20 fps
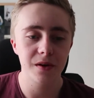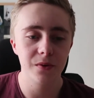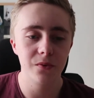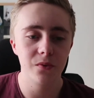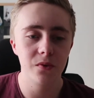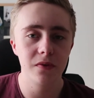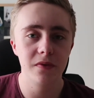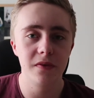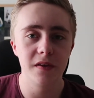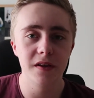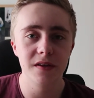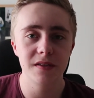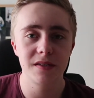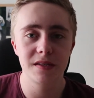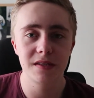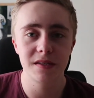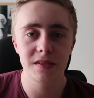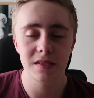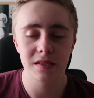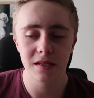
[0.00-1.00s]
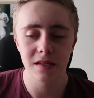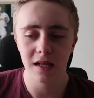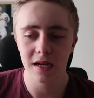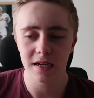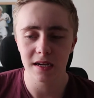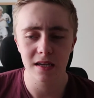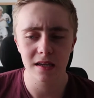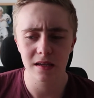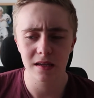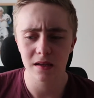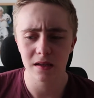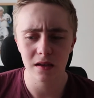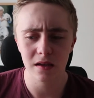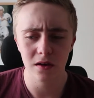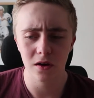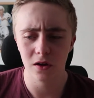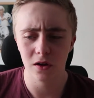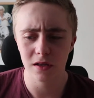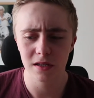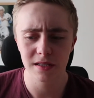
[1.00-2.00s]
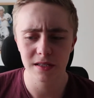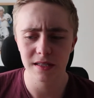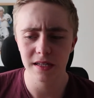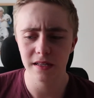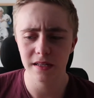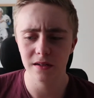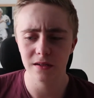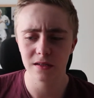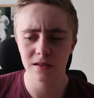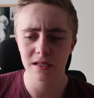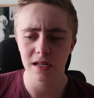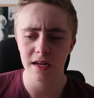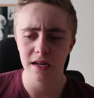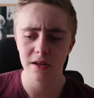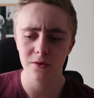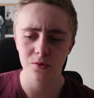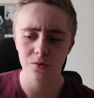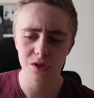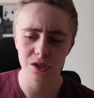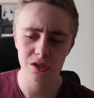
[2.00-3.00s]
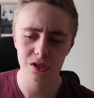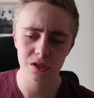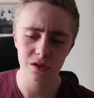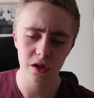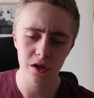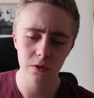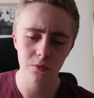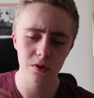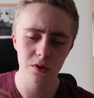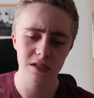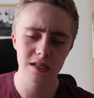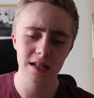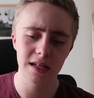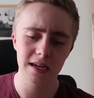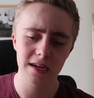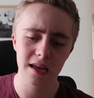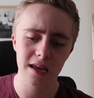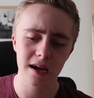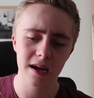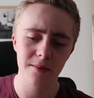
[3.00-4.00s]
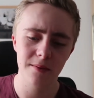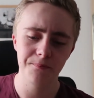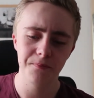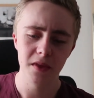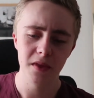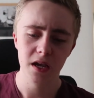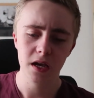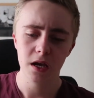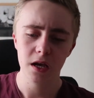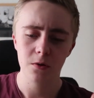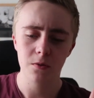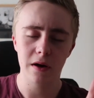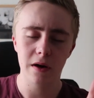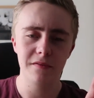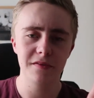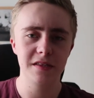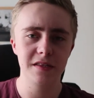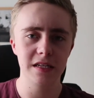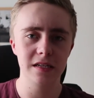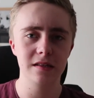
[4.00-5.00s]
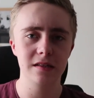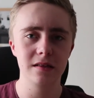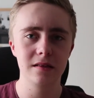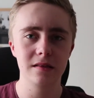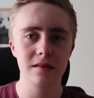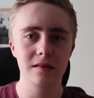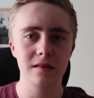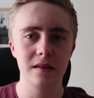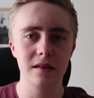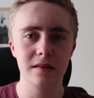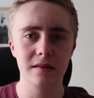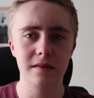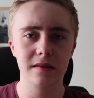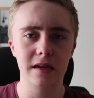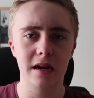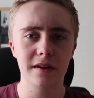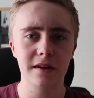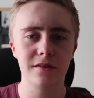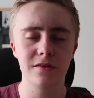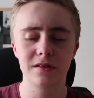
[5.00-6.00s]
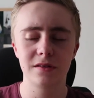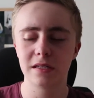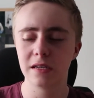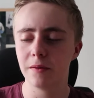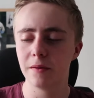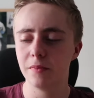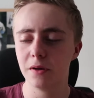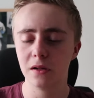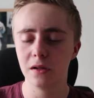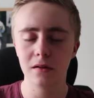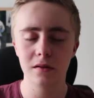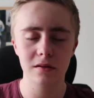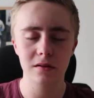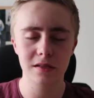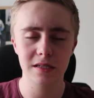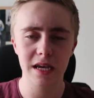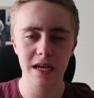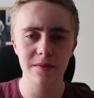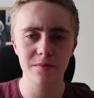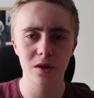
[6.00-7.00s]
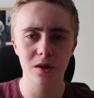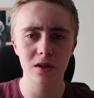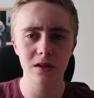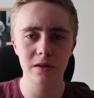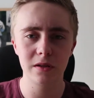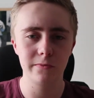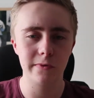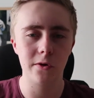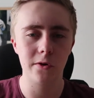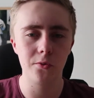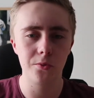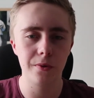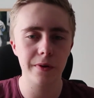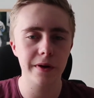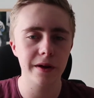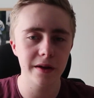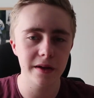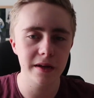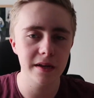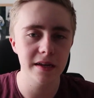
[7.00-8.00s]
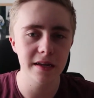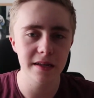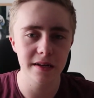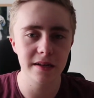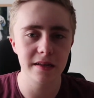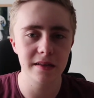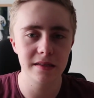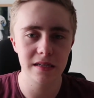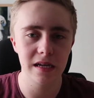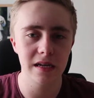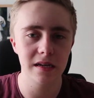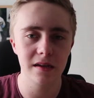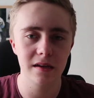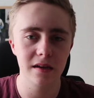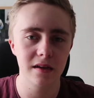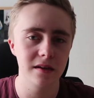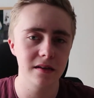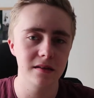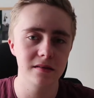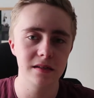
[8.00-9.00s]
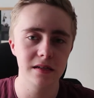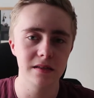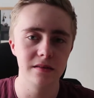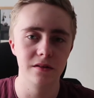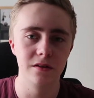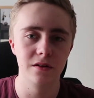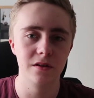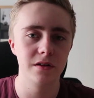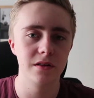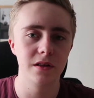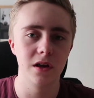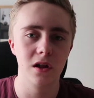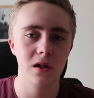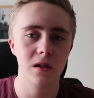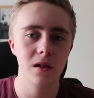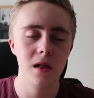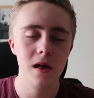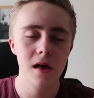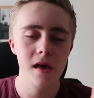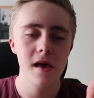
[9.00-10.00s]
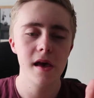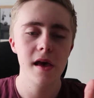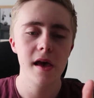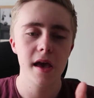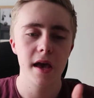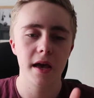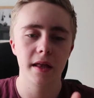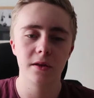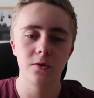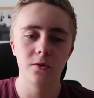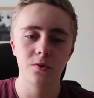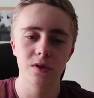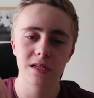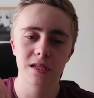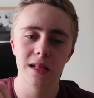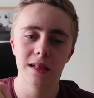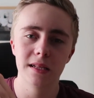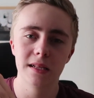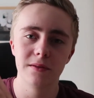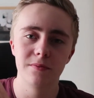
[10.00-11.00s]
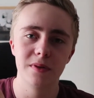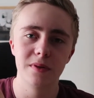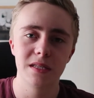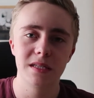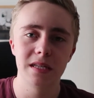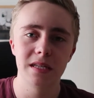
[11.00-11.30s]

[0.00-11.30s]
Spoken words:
with this, like, all these needles, and it was like we have dinner table. They were eating dinner and all. And there was a little bit